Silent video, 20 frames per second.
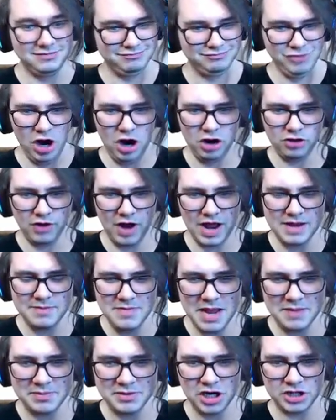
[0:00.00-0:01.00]
Alright,
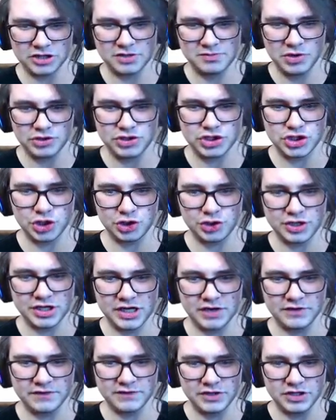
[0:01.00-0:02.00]
maybe not the most sturdy
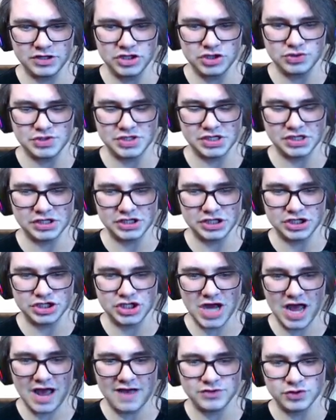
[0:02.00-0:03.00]
of utility
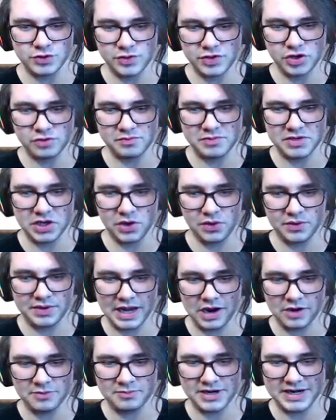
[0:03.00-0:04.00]
shafts we could be going
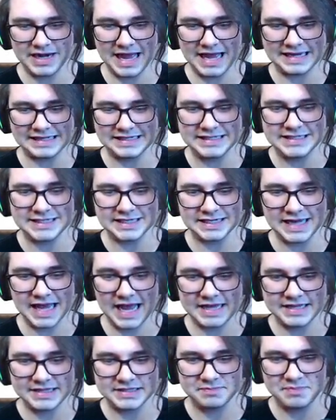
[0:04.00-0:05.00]
down, but at least it
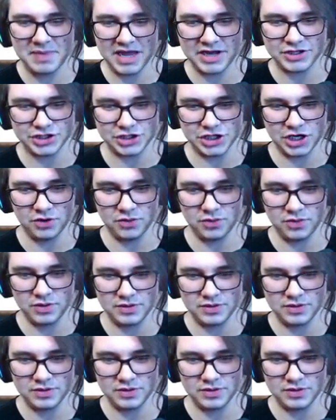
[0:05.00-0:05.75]
has Banjo.